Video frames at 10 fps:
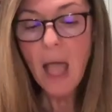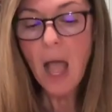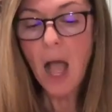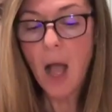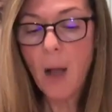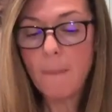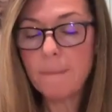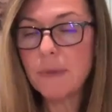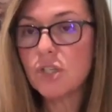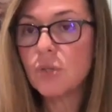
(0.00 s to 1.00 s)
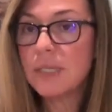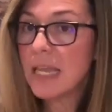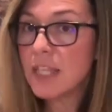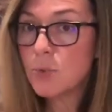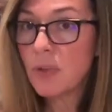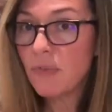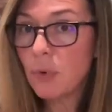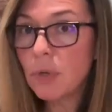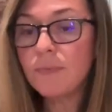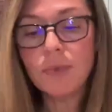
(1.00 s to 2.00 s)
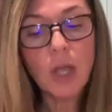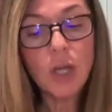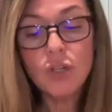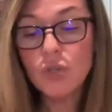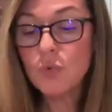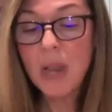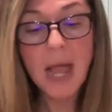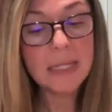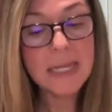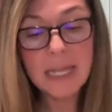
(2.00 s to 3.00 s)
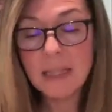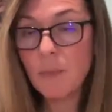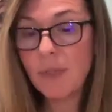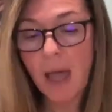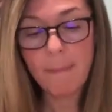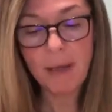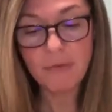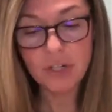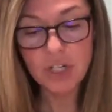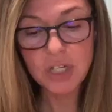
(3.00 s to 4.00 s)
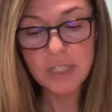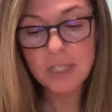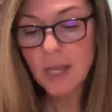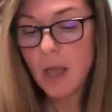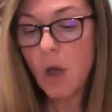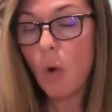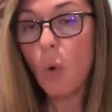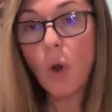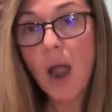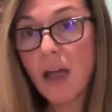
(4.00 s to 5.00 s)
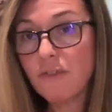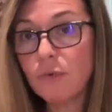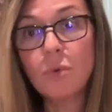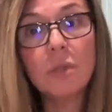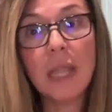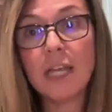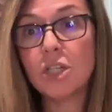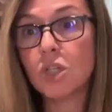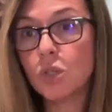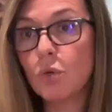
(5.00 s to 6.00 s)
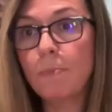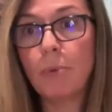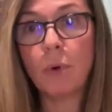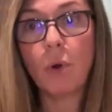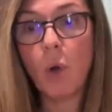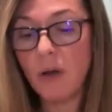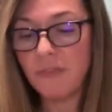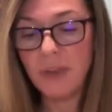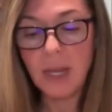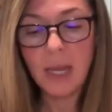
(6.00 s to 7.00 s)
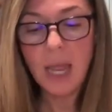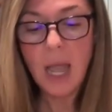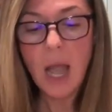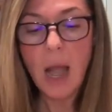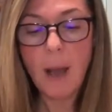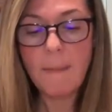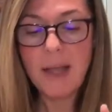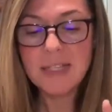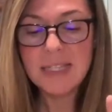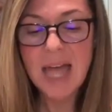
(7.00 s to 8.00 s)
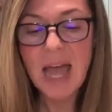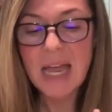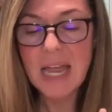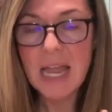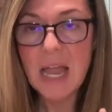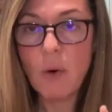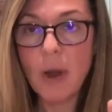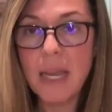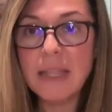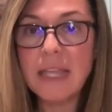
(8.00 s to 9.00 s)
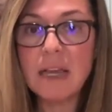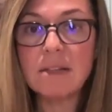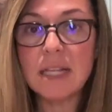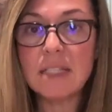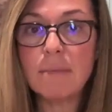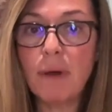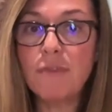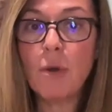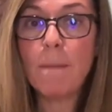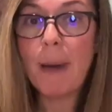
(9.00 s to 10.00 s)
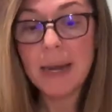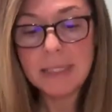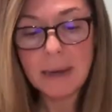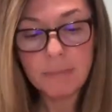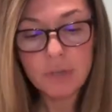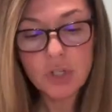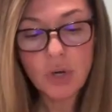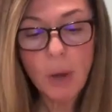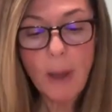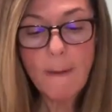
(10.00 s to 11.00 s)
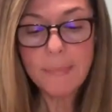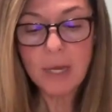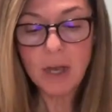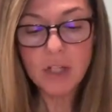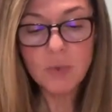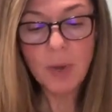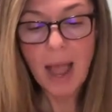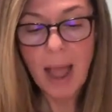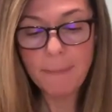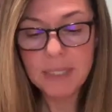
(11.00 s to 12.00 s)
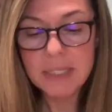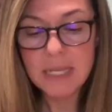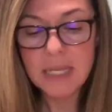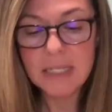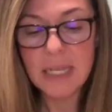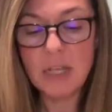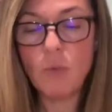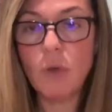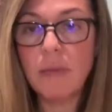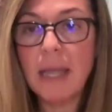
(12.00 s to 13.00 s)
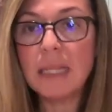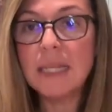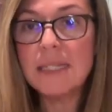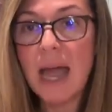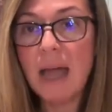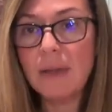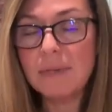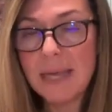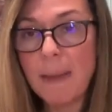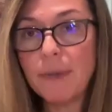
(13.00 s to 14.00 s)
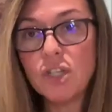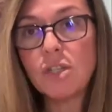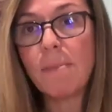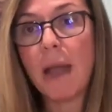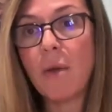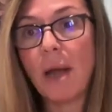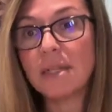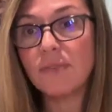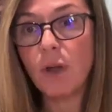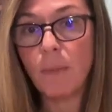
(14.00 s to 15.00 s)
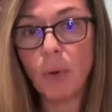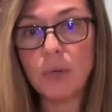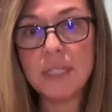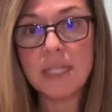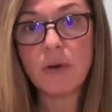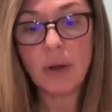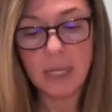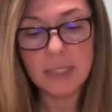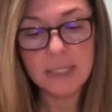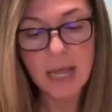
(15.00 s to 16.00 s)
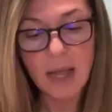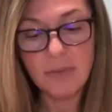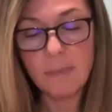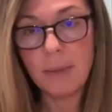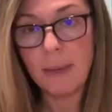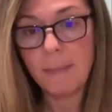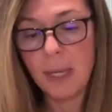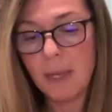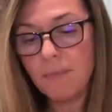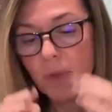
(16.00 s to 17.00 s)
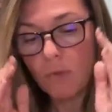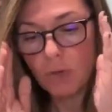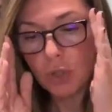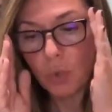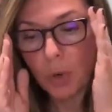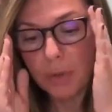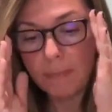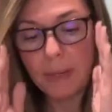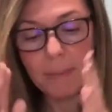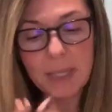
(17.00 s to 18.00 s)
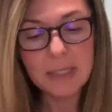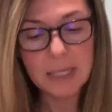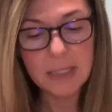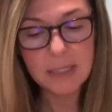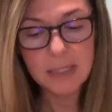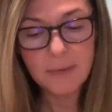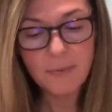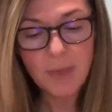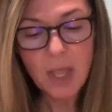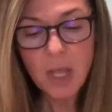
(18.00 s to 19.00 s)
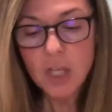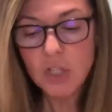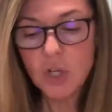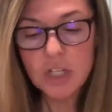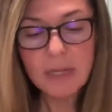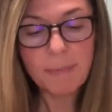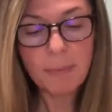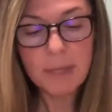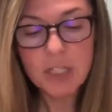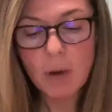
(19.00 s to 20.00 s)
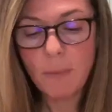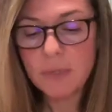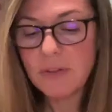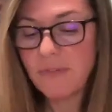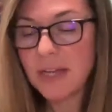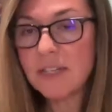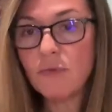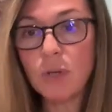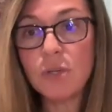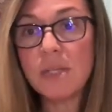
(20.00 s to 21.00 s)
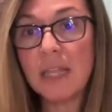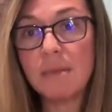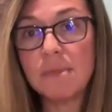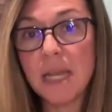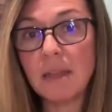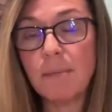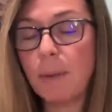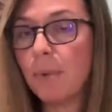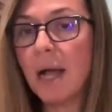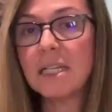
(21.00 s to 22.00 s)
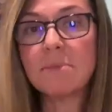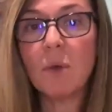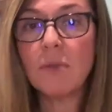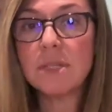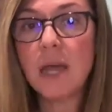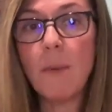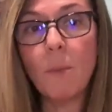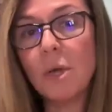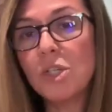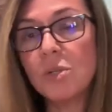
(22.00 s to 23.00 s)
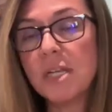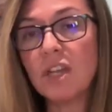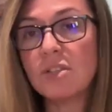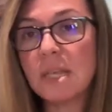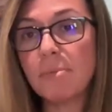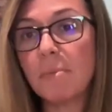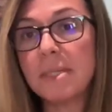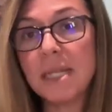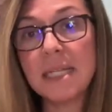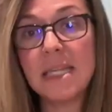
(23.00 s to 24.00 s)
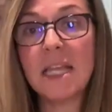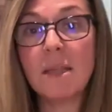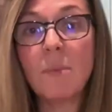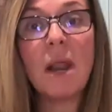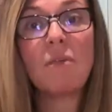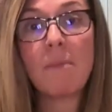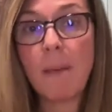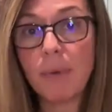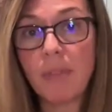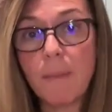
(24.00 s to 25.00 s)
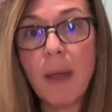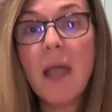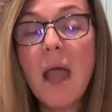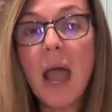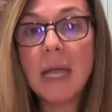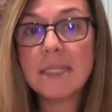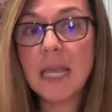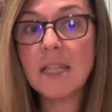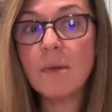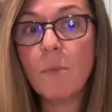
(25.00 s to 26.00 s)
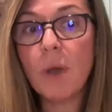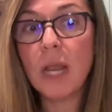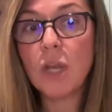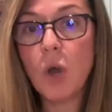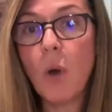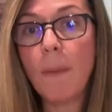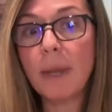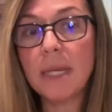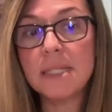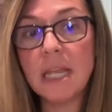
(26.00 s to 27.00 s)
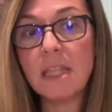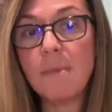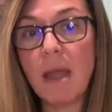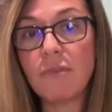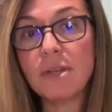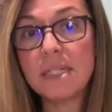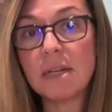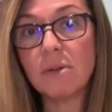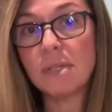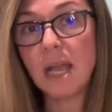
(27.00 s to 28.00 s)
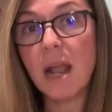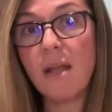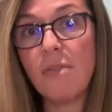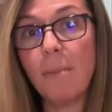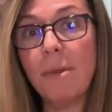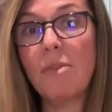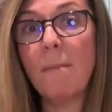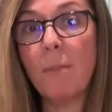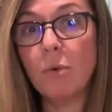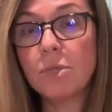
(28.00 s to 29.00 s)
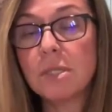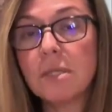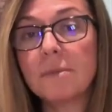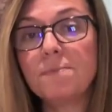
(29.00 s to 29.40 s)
um, so take these with food. Do not take them with hot beverages or hot food like soup or coffee, um, as that or anything else that's above your body temperature, because what happens is it will likely da- damage the bioactive components that are inside the PB Restore and the PB Assist. So your supplements are most effective when you take them daily. People ask me all the time, when do you take your supplements? I take them when I remember them. I take them when I know I'm going to take them every single day and they'll be the most